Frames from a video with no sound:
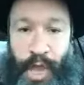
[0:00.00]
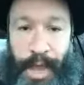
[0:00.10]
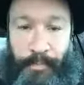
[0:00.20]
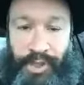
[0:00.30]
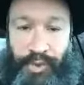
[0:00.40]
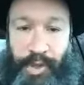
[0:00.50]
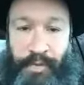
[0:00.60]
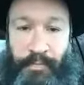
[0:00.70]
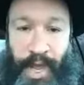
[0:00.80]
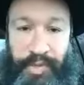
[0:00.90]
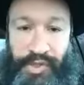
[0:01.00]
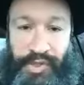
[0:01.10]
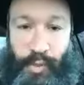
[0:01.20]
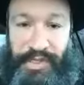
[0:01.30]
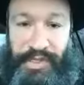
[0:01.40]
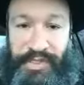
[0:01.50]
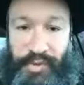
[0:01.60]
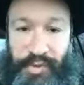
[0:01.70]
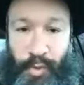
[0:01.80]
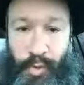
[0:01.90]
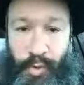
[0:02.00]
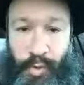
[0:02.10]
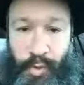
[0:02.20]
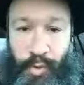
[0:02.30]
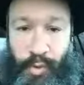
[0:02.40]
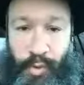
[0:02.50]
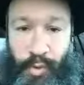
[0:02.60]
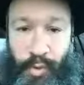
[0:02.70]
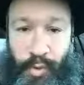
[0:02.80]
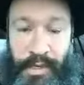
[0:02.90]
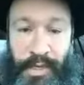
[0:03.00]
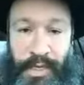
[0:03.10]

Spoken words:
accomplish within public schools and schools generally,